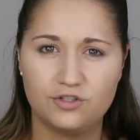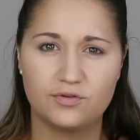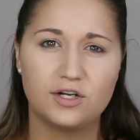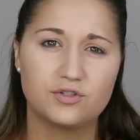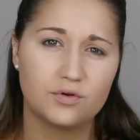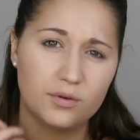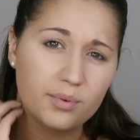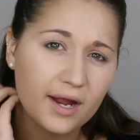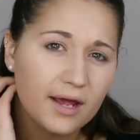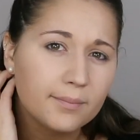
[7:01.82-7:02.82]
drugstore
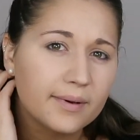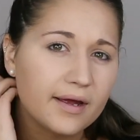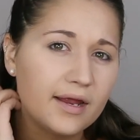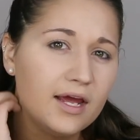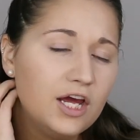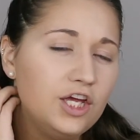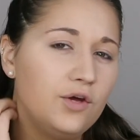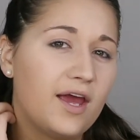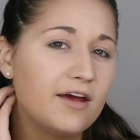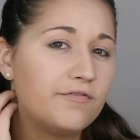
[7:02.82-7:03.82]
brand, but
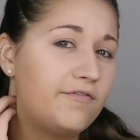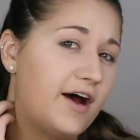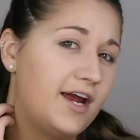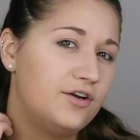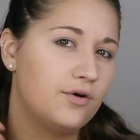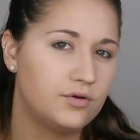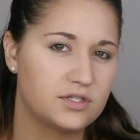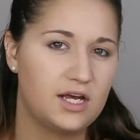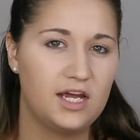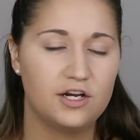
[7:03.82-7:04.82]
you can't find
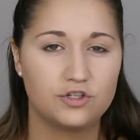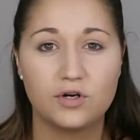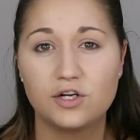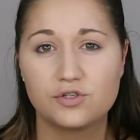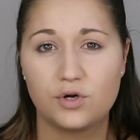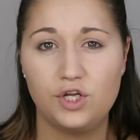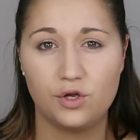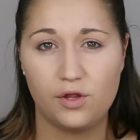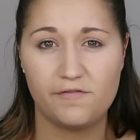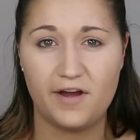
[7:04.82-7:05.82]
Ulta in a drugstore. You
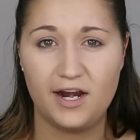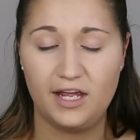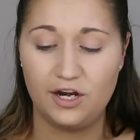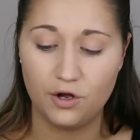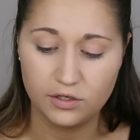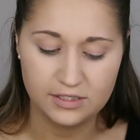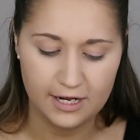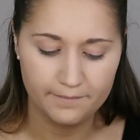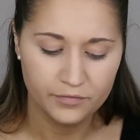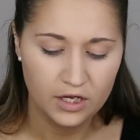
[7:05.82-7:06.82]
can only find it in
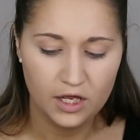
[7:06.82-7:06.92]
Ulta.